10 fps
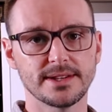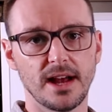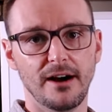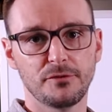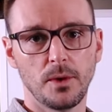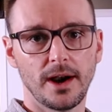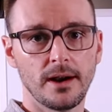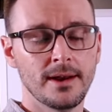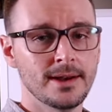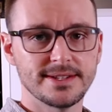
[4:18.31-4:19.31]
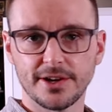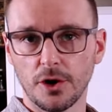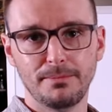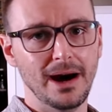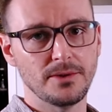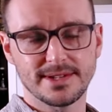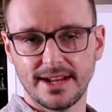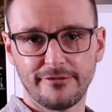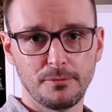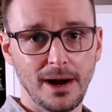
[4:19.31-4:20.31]
software, zero bounce,
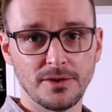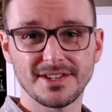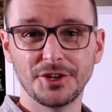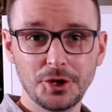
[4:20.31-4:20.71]
never bounce.